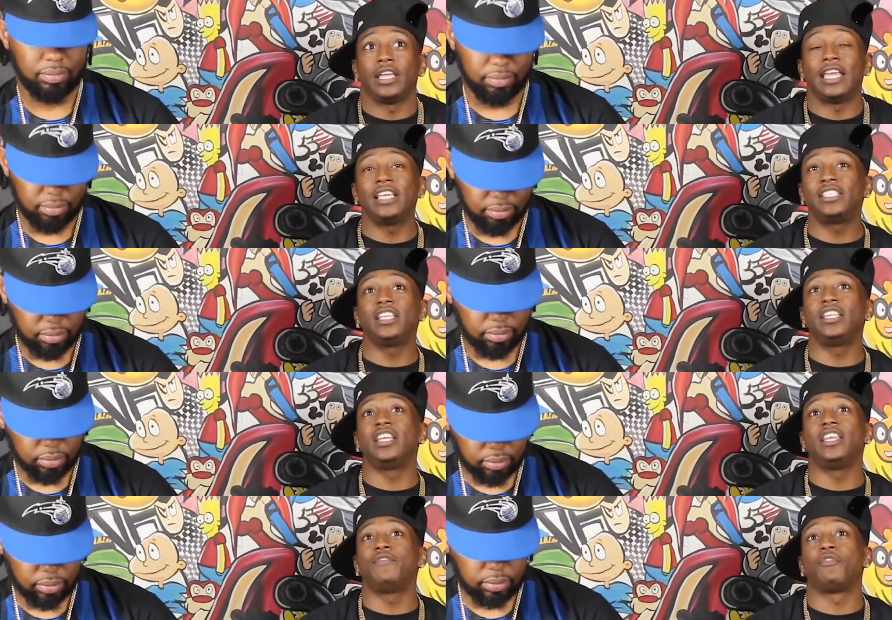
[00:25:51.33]
Speaker 1: Easy
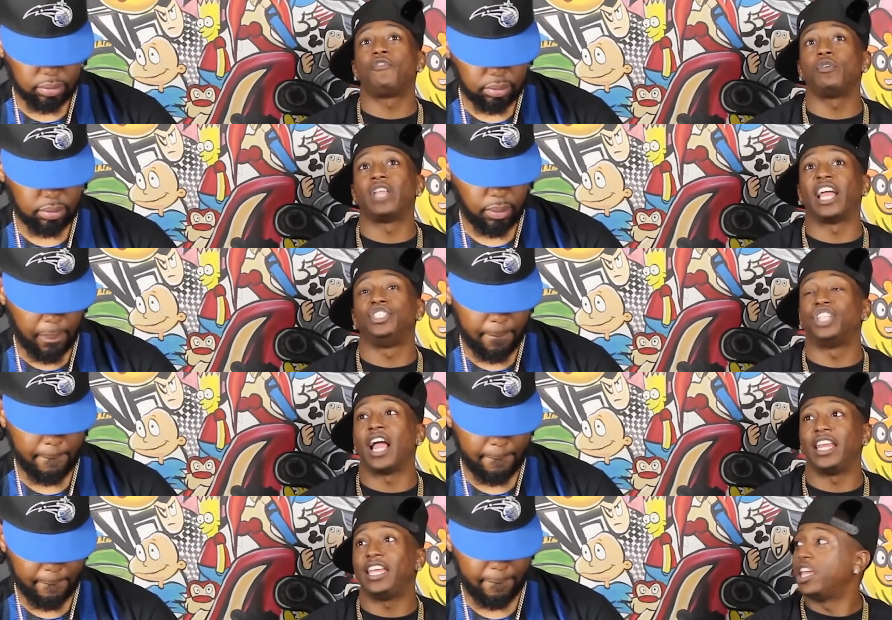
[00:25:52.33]
didn't even feel like
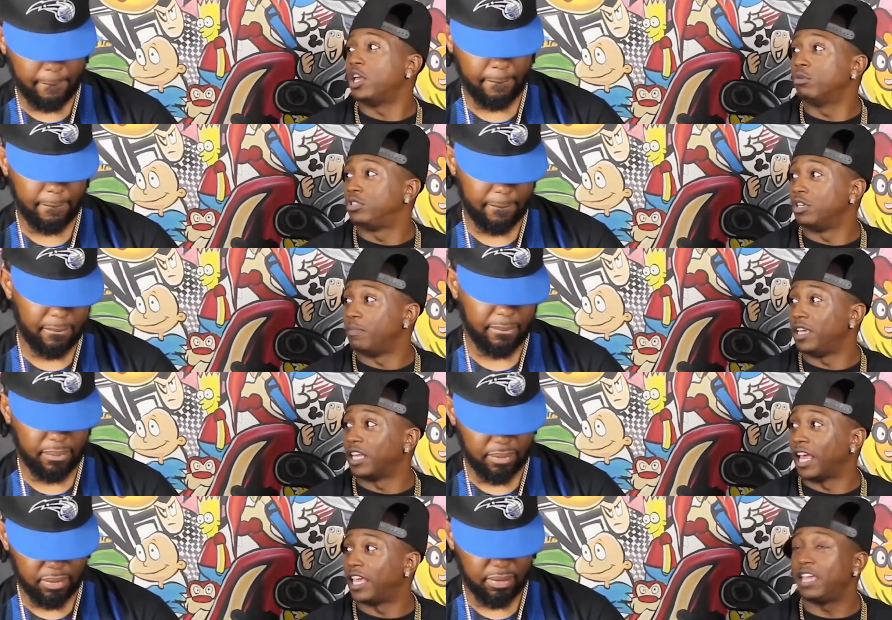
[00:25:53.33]
Johnny Gill to
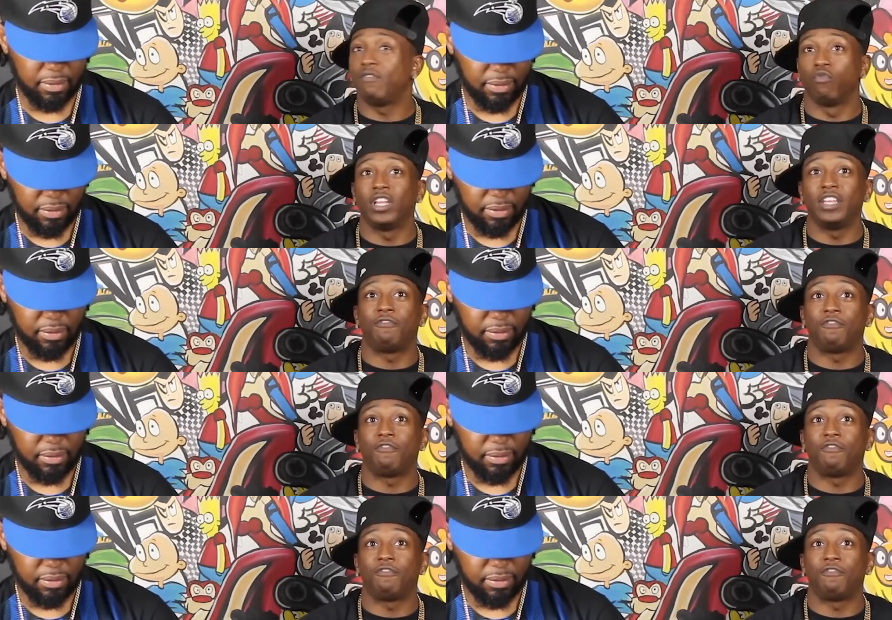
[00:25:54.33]
me. Like he really